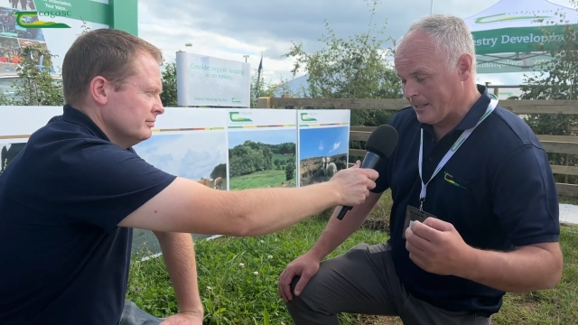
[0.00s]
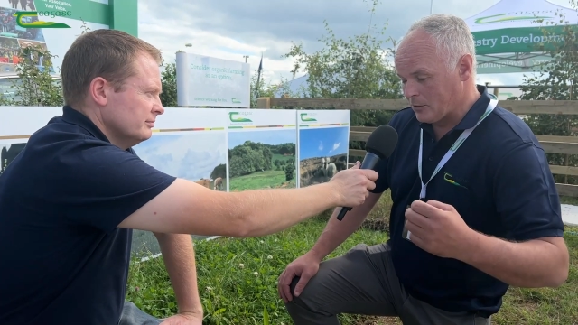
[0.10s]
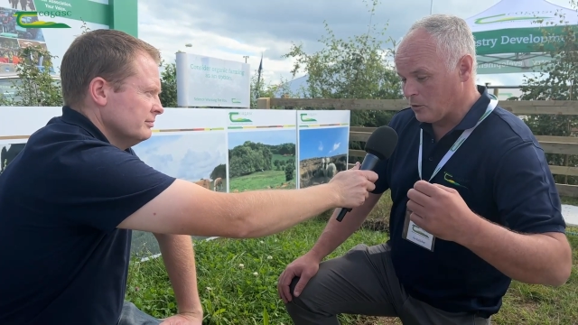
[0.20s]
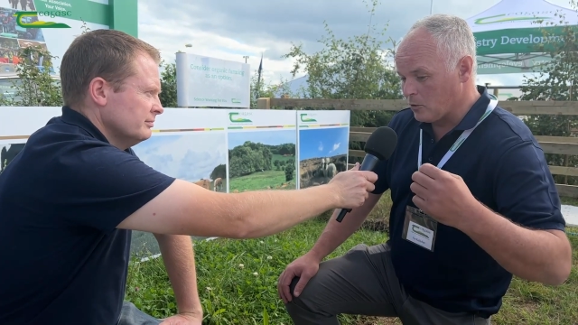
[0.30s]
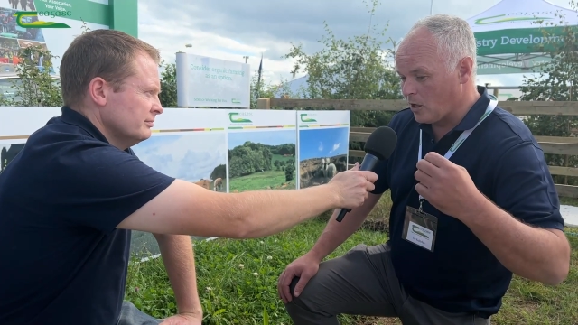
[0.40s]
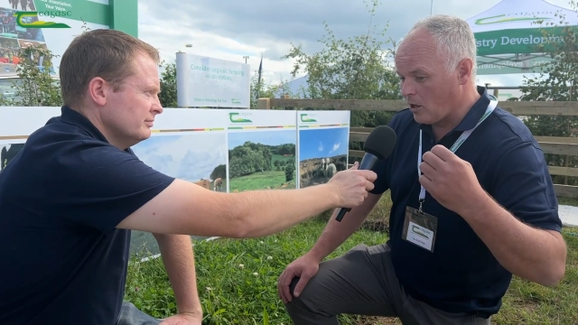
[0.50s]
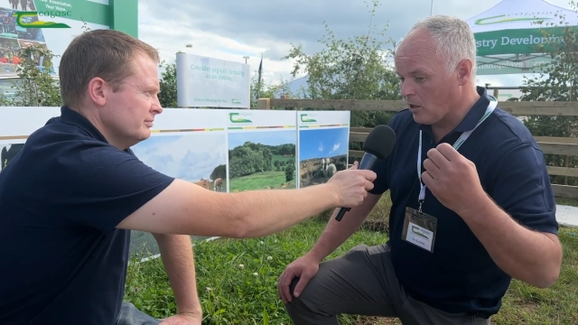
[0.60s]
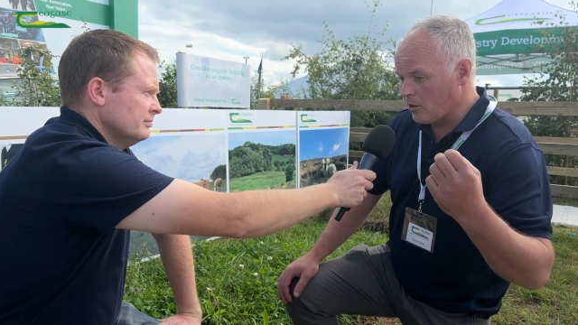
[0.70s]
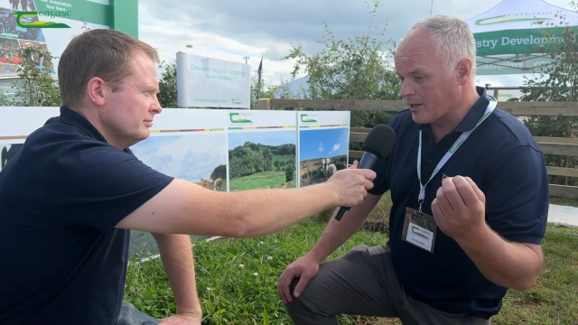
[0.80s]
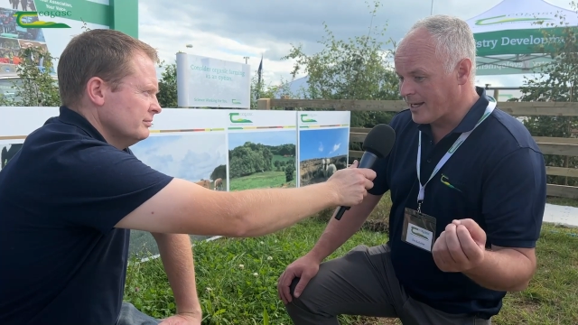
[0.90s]
Speaker 1: So
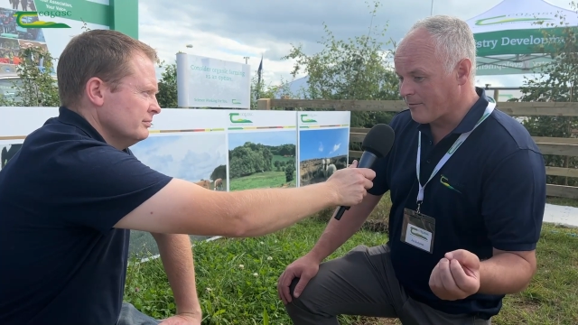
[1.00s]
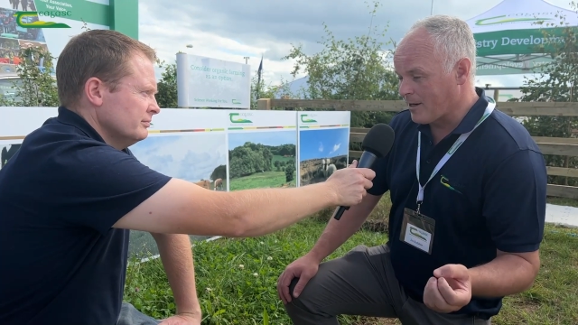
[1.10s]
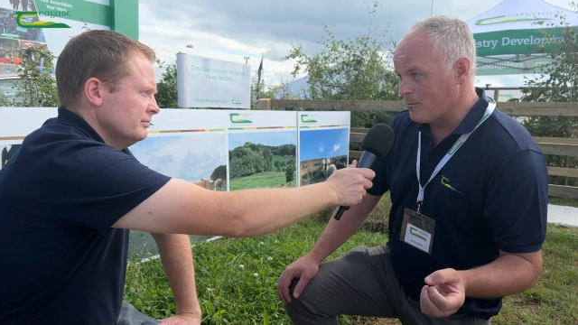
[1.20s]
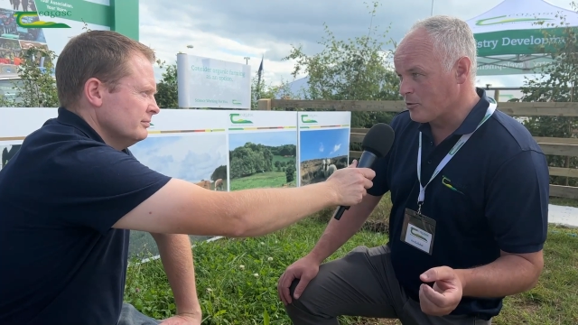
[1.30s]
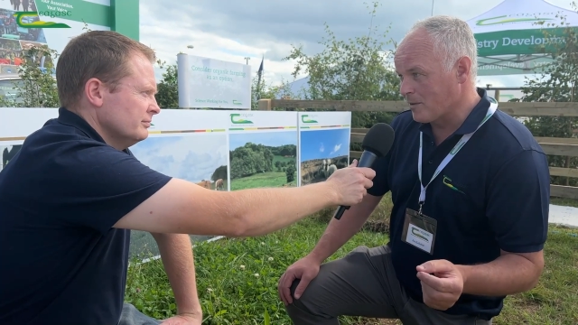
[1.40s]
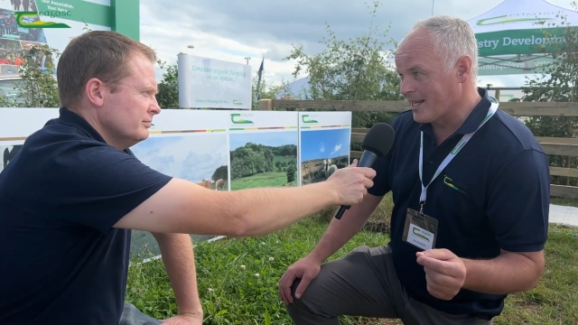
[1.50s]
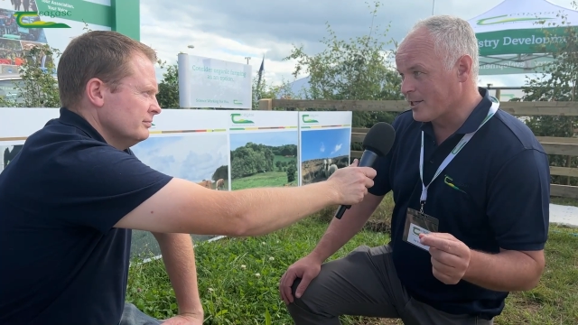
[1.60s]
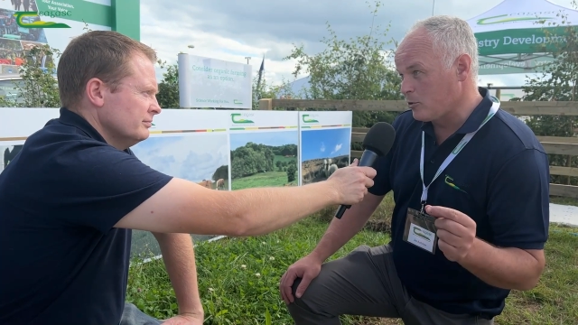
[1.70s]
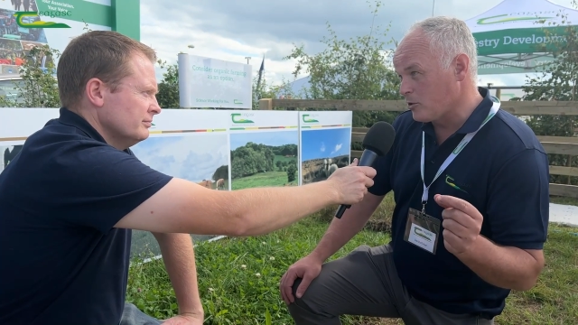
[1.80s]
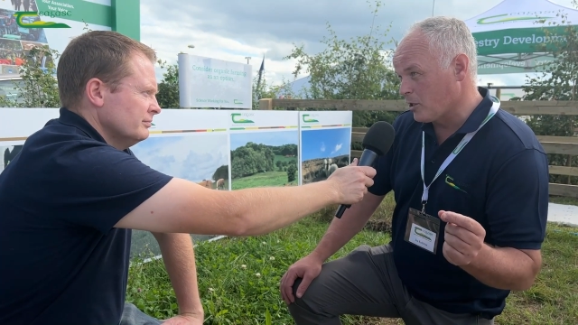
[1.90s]
all organic farmers will get
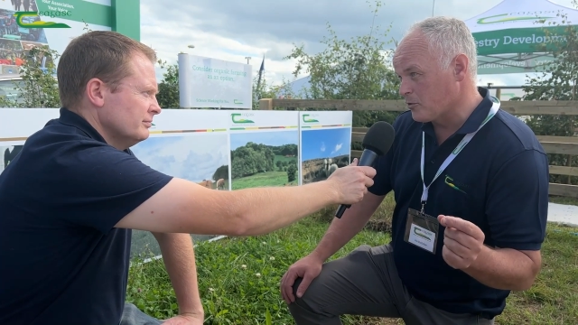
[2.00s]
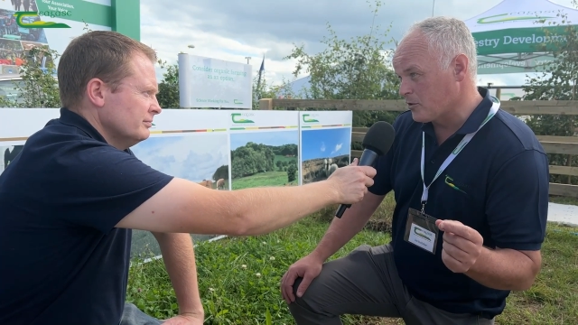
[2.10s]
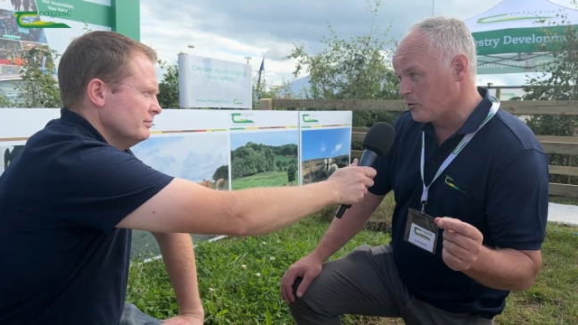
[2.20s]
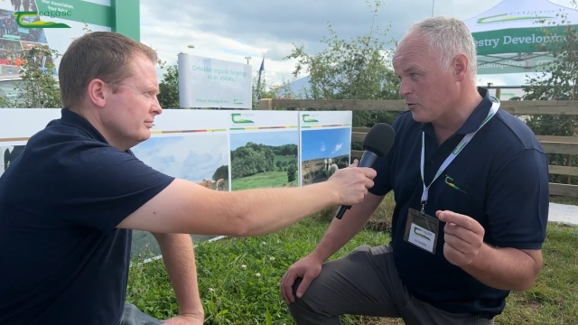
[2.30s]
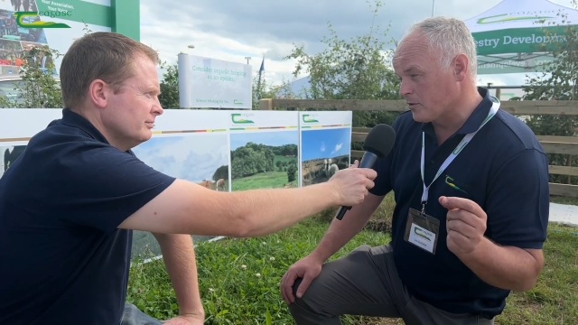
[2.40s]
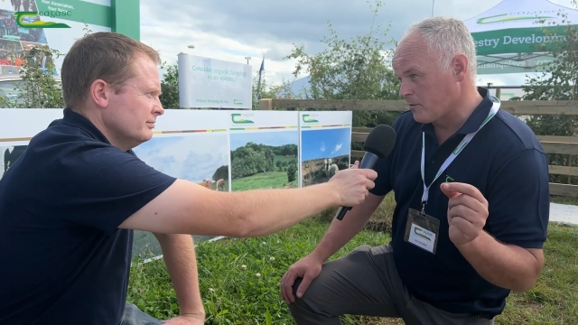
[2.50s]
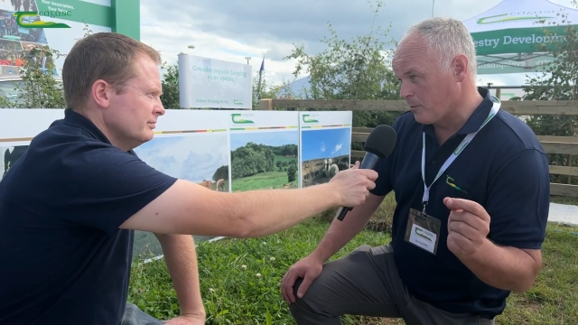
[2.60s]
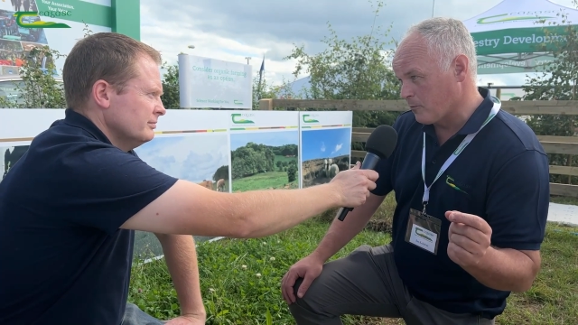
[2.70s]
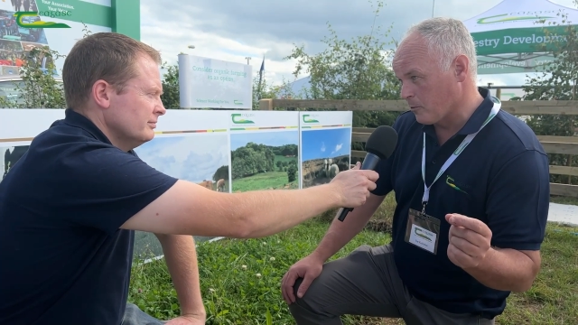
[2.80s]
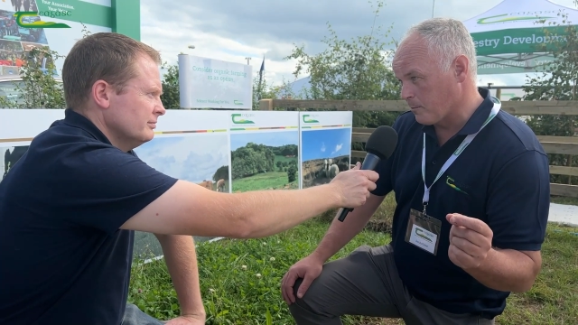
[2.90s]
2,000 euros of an
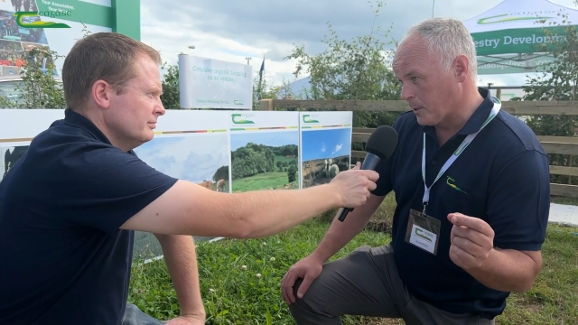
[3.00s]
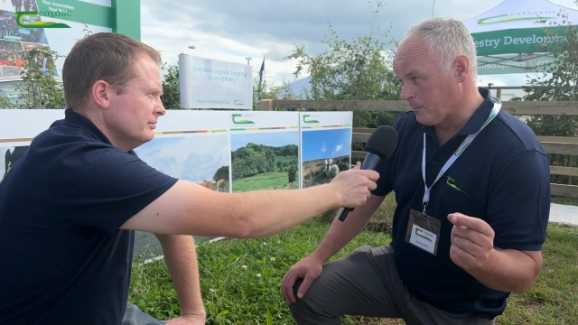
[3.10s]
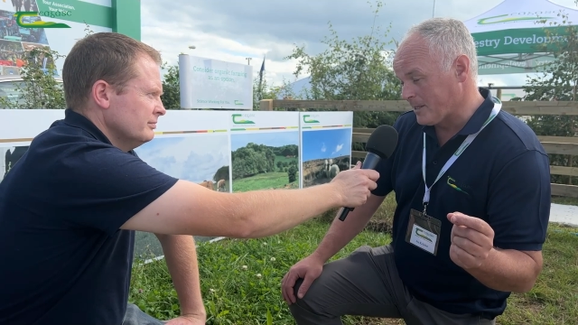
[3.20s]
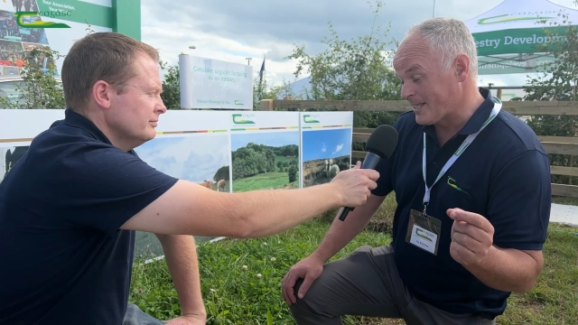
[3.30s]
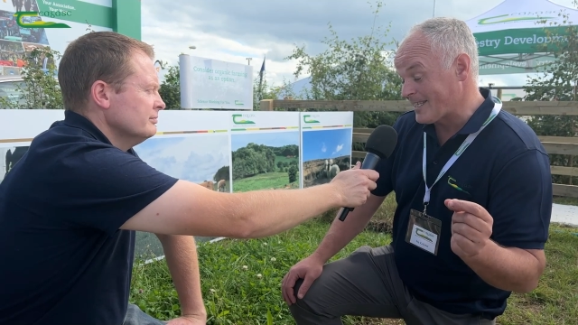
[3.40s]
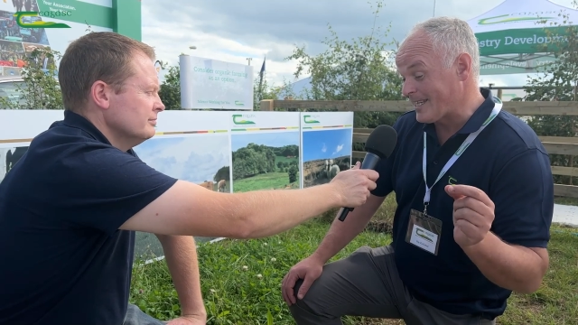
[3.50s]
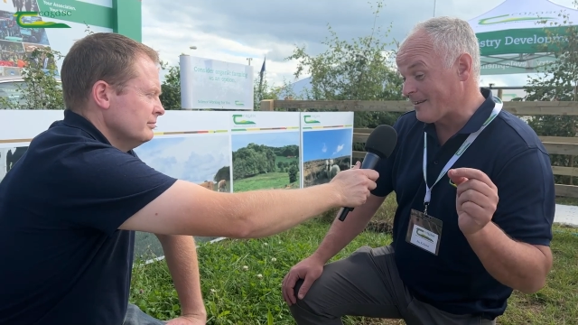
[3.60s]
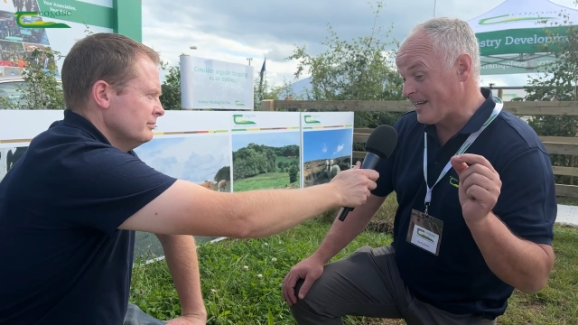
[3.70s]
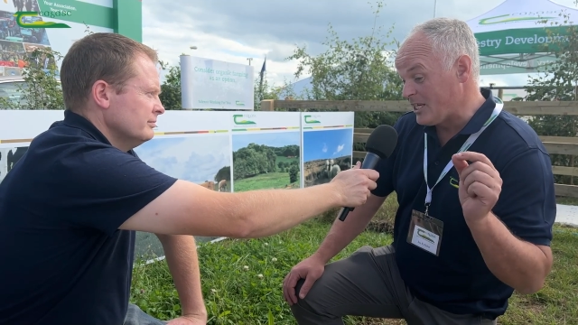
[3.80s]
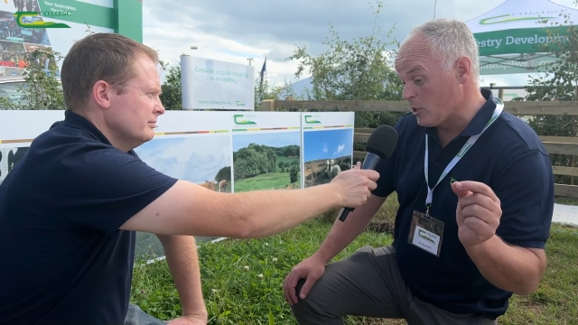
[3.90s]
upfront payment
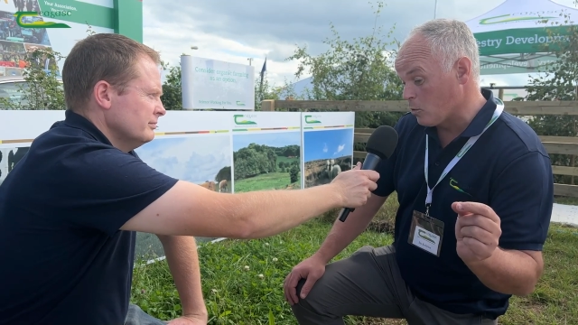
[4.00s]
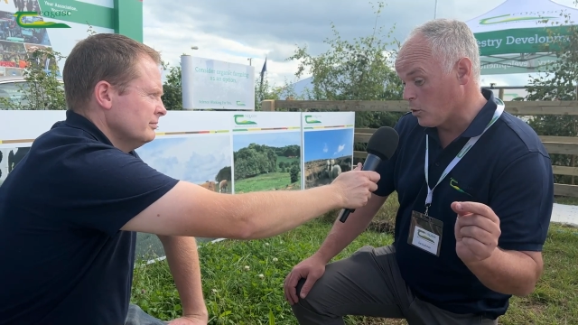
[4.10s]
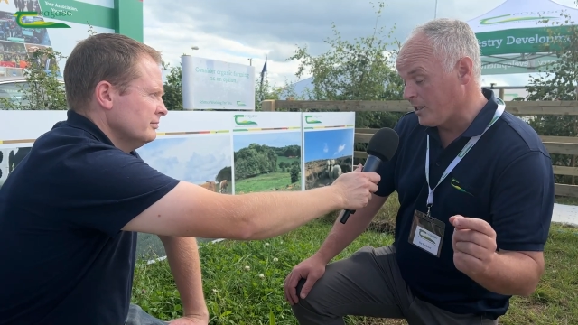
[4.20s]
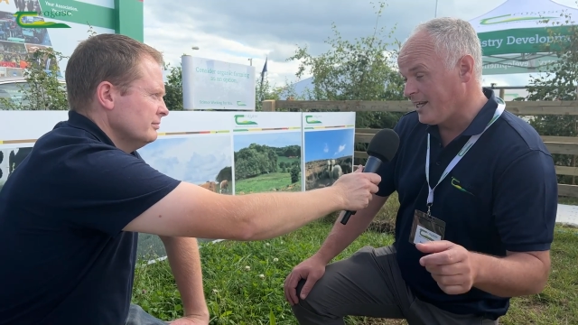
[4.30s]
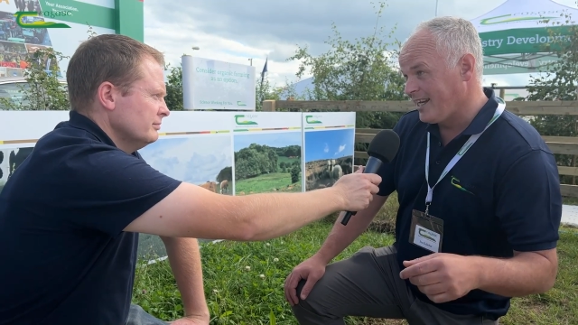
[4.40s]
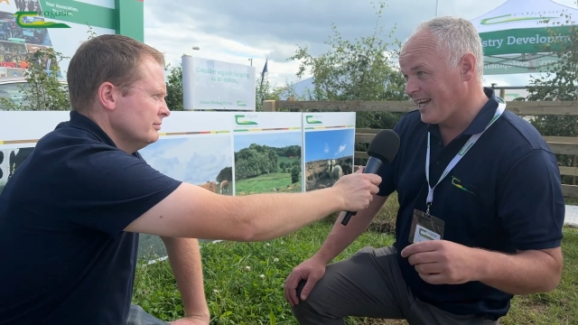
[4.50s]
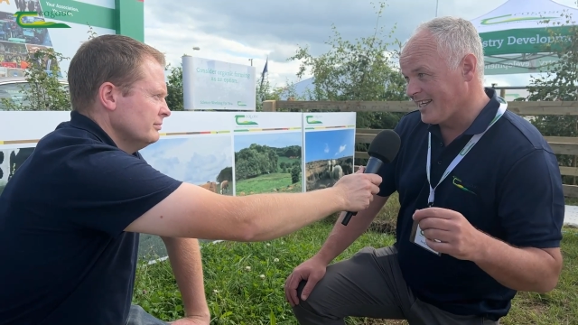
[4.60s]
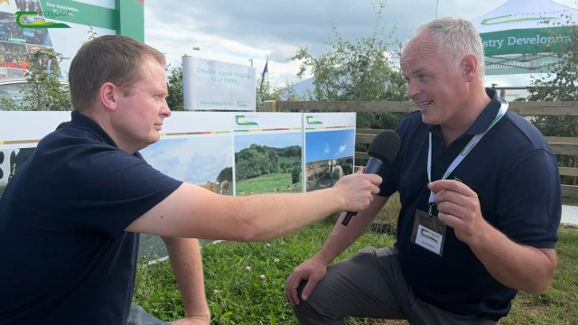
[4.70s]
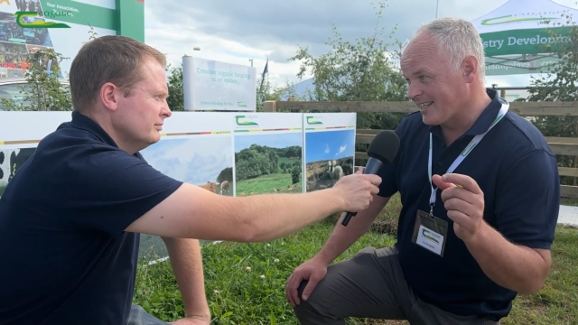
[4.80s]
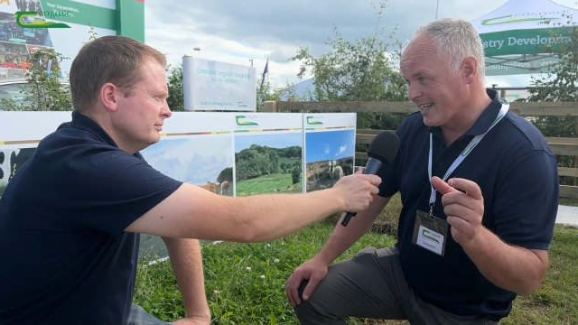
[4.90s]
in year one, and
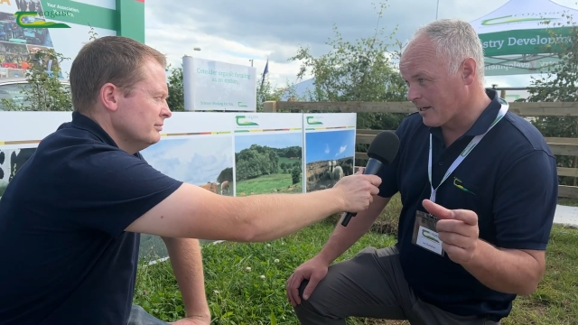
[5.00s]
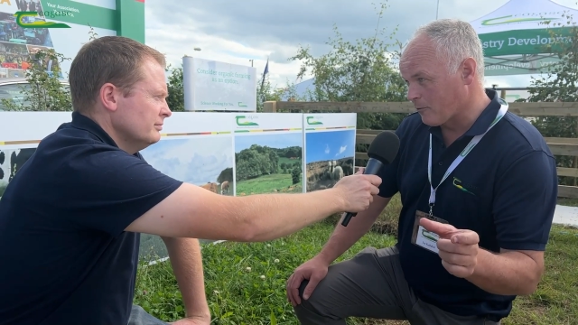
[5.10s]
then they get